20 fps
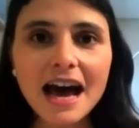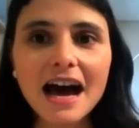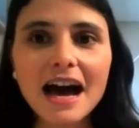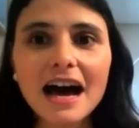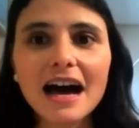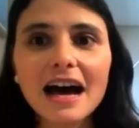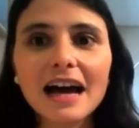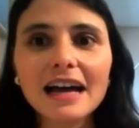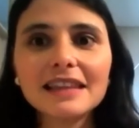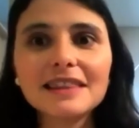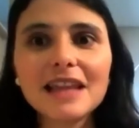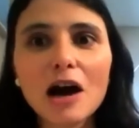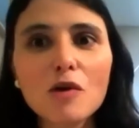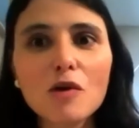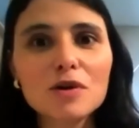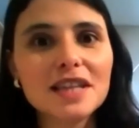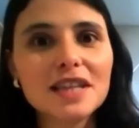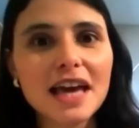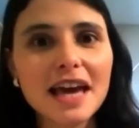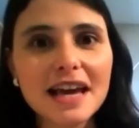Uh, and
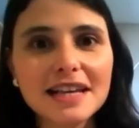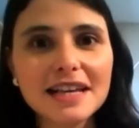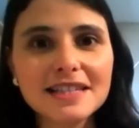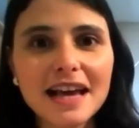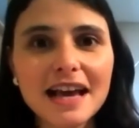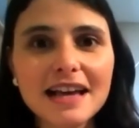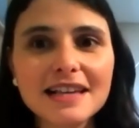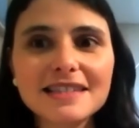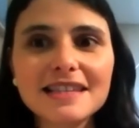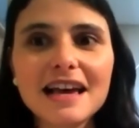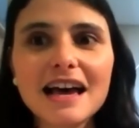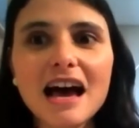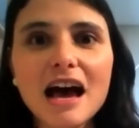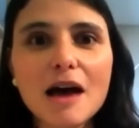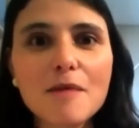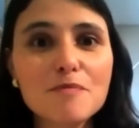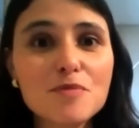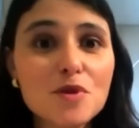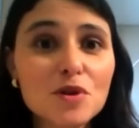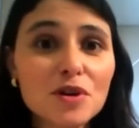nowadays has a, a